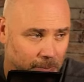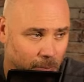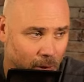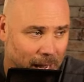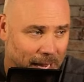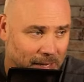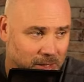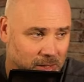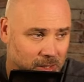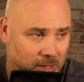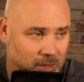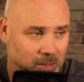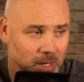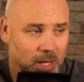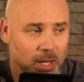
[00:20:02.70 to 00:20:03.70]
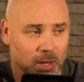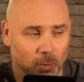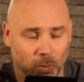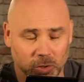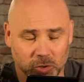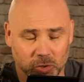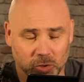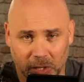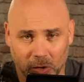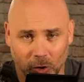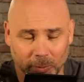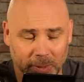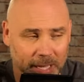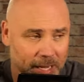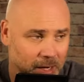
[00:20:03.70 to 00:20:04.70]
practices, which will be
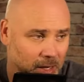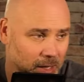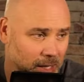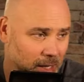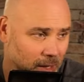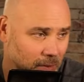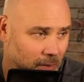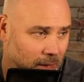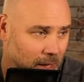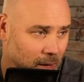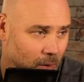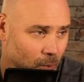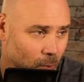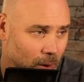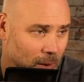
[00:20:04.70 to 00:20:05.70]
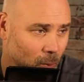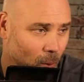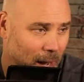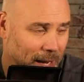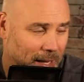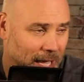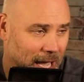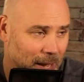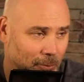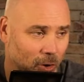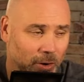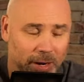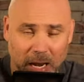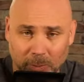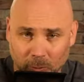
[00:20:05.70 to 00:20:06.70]
culminated in the red-white game
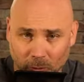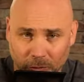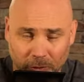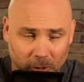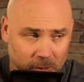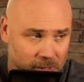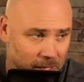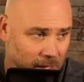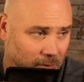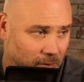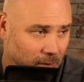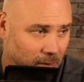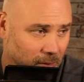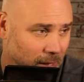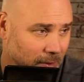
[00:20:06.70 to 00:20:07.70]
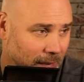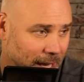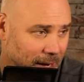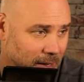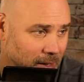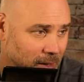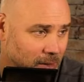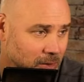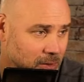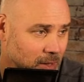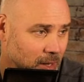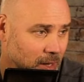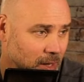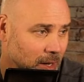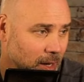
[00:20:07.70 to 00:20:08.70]
on April 13th. Again, that is
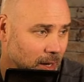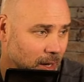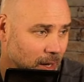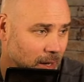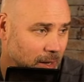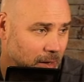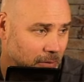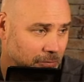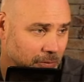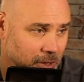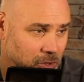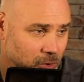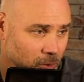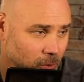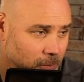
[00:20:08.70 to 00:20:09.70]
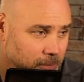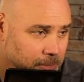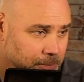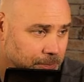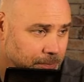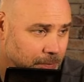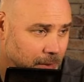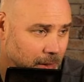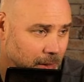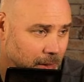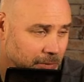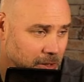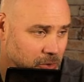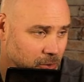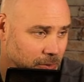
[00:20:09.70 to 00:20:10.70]
an official
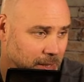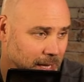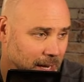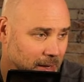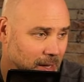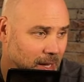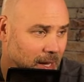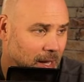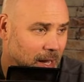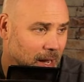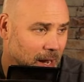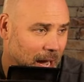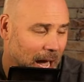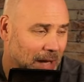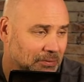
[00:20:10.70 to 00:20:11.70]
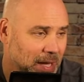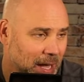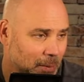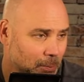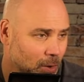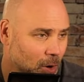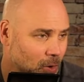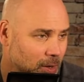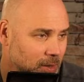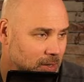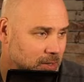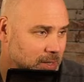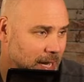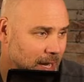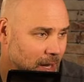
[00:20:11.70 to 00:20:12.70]
date. I've kind of broken this
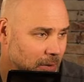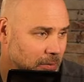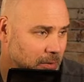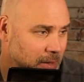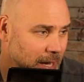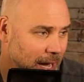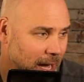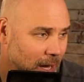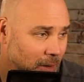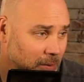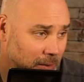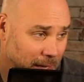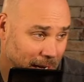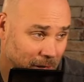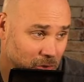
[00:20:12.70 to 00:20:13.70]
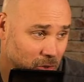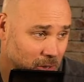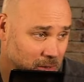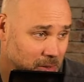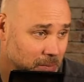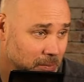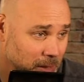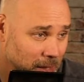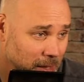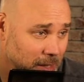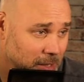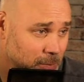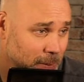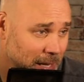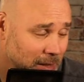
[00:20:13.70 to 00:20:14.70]
down to how you can
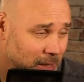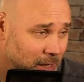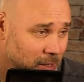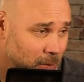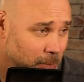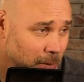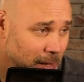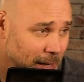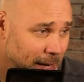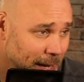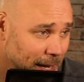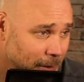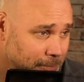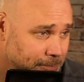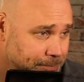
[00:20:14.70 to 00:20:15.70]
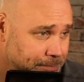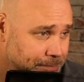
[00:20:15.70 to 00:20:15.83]
expect things to play out.